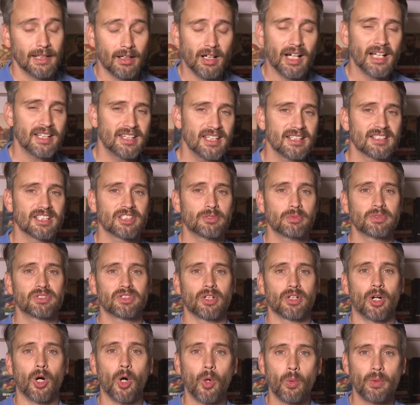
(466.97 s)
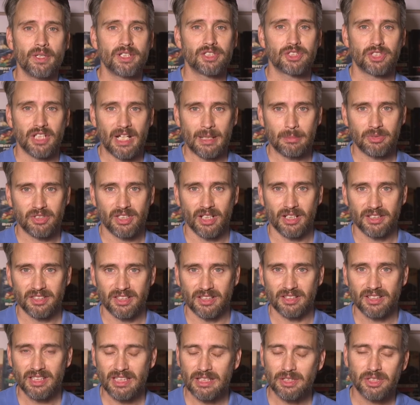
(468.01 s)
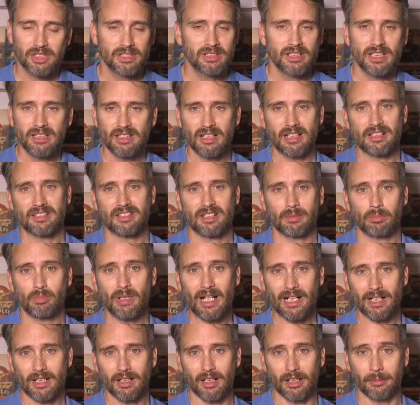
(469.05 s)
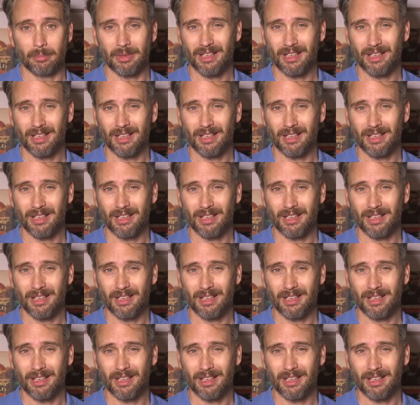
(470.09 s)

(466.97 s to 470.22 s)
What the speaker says: Now, I think this was always James Gunn's intention and not some retcon,